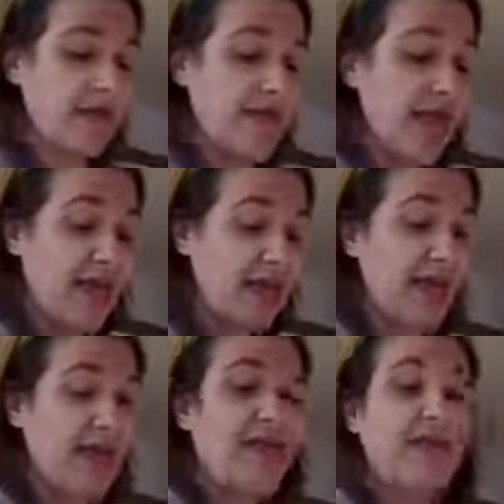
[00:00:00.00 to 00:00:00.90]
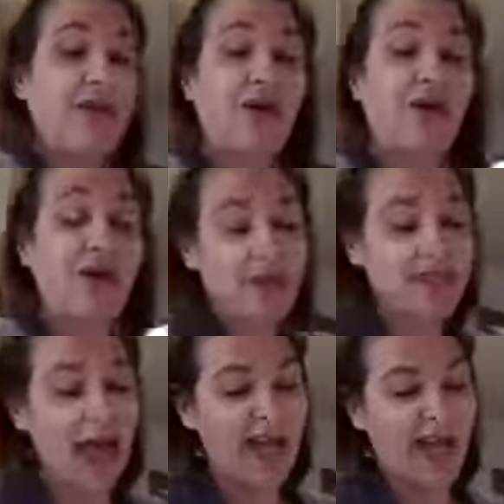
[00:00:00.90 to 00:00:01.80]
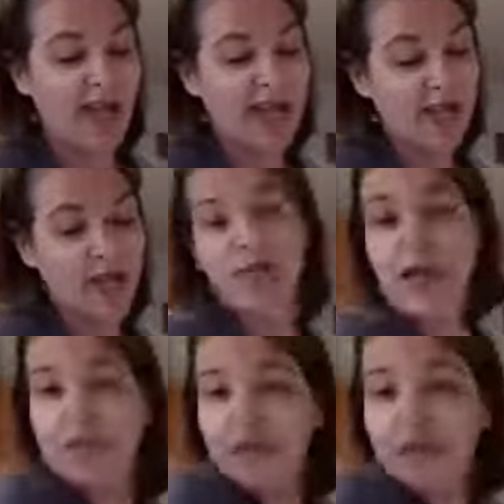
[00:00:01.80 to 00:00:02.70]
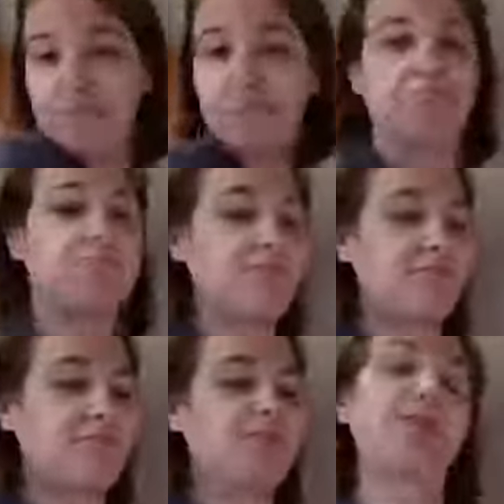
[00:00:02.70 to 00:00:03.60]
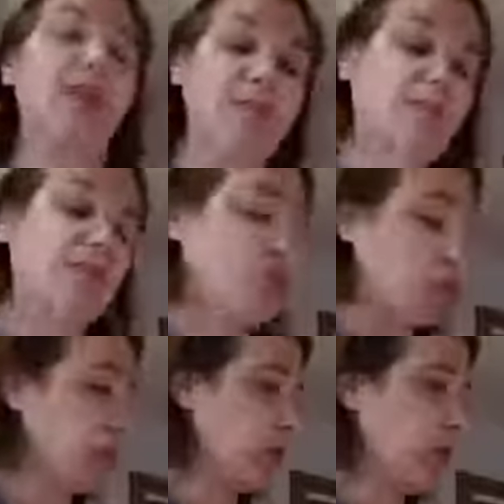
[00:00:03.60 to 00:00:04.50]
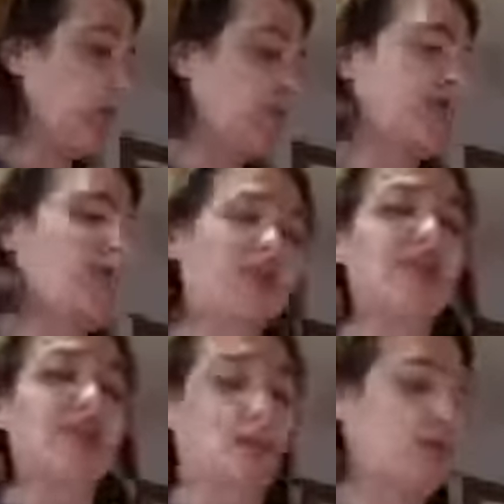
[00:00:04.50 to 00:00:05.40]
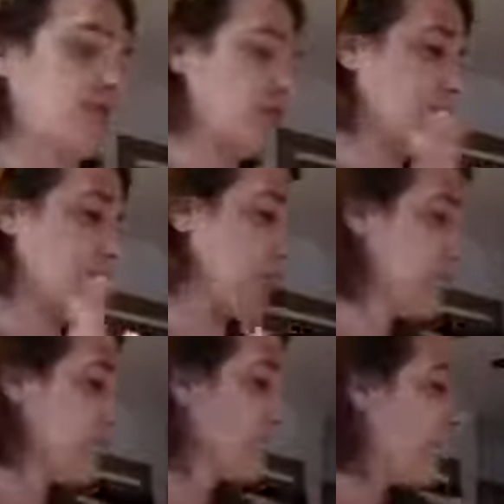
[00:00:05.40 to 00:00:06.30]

then they all go inside at 7, sometimes a little sooner, but when the sun starts to go down.